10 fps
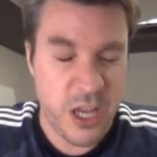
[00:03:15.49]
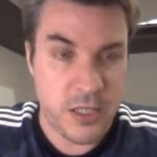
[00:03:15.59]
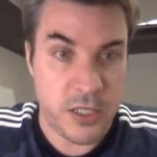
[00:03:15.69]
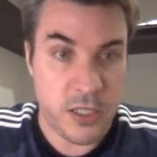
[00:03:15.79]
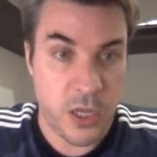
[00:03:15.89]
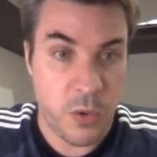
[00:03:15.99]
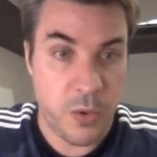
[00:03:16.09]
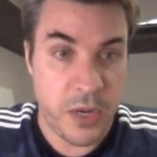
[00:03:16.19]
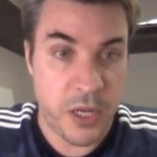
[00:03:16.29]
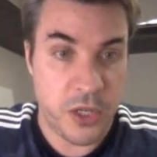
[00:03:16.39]
So what
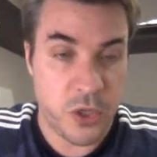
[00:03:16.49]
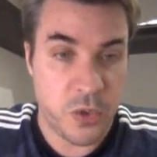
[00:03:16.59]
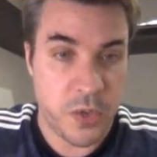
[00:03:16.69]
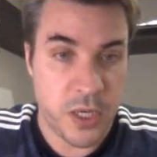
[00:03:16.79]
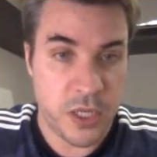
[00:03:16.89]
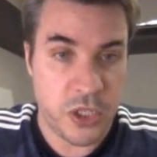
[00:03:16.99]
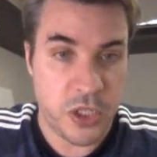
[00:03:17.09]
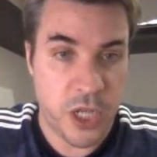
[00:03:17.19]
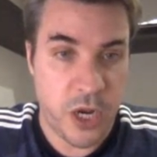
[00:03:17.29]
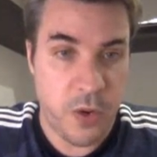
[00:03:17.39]
we need to do is
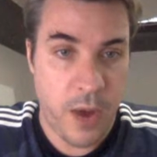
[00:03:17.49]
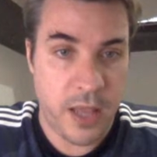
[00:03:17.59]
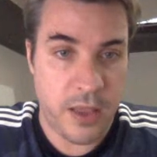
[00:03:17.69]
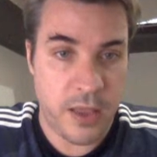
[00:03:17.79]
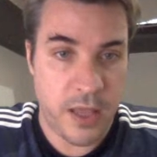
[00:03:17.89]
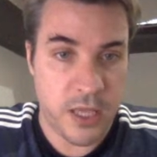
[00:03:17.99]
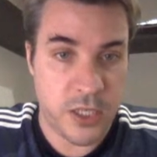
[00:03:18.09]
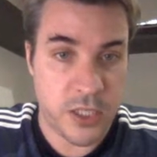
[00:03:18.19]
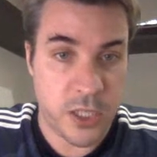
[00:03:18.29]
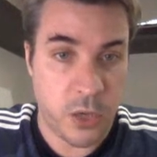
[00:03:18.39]
generate the
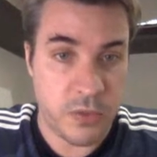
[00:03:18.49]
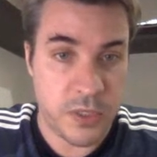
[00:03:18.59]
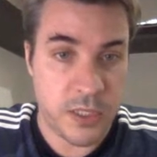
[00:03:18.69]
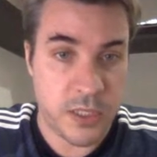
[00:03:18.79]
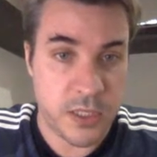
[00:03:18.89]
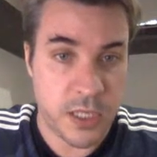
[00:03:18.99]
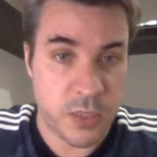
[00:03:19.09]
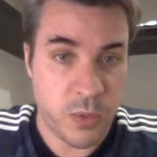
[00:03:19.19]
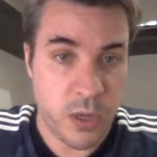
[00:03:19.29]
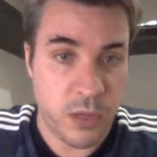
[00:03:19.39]
salts as
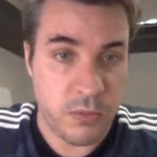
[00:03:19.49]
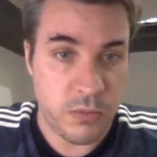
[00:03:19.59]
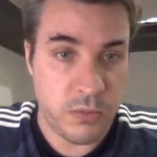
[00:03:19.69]
well.